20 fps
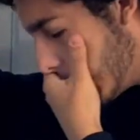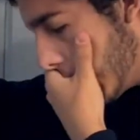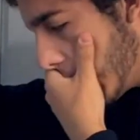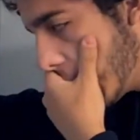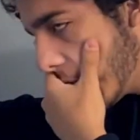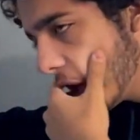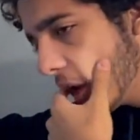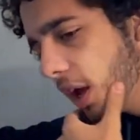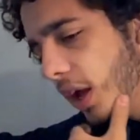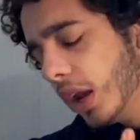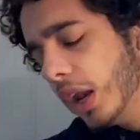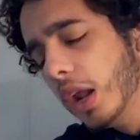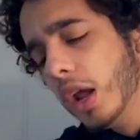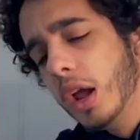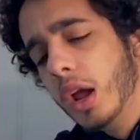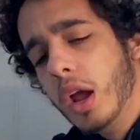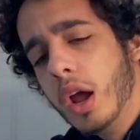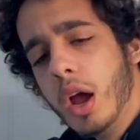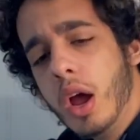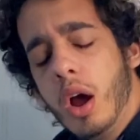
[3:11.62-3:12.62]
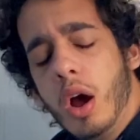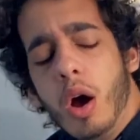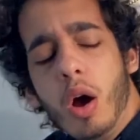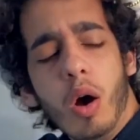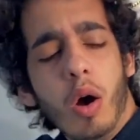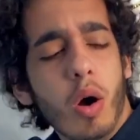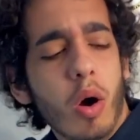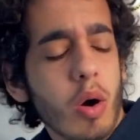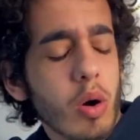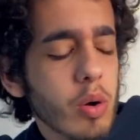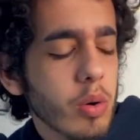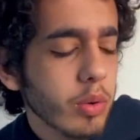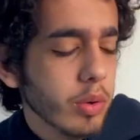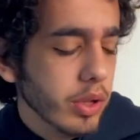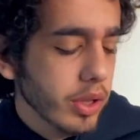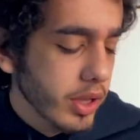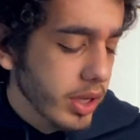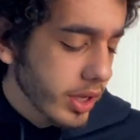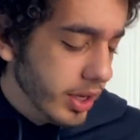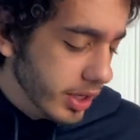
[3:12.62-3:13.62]
that again.
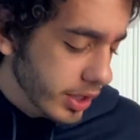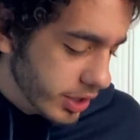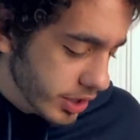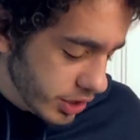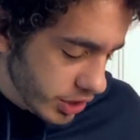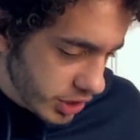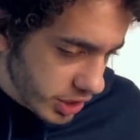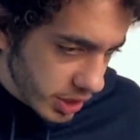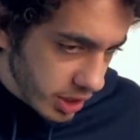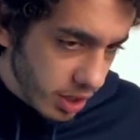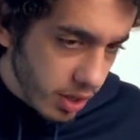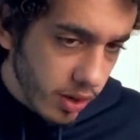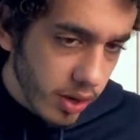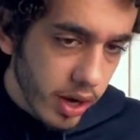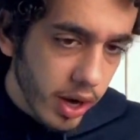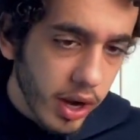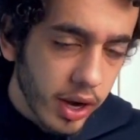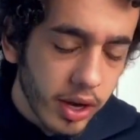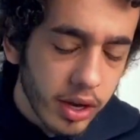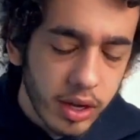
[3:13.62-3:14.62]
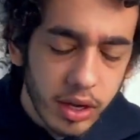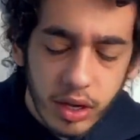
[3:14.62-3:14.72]
Holy shit. Okay.